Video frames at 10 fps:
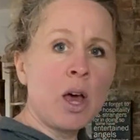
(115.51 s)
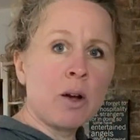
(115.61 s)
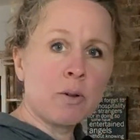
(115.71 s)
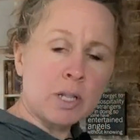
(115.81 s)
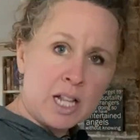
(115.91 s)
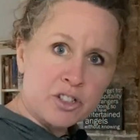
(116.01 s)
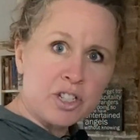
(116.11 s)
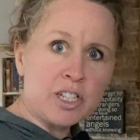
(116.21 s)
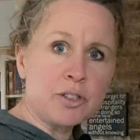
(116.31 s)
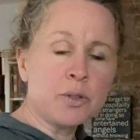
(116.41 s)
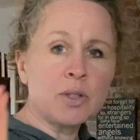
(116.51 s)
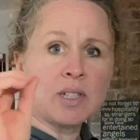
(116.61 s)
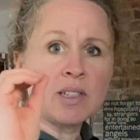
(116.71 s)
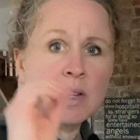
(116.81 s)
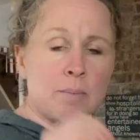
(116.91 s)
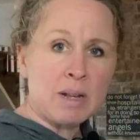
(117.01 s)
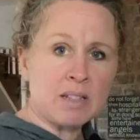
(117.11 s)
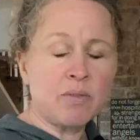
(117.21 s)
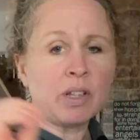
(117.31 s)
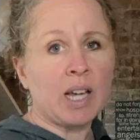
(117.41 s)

raclette cheese uses some mesophilic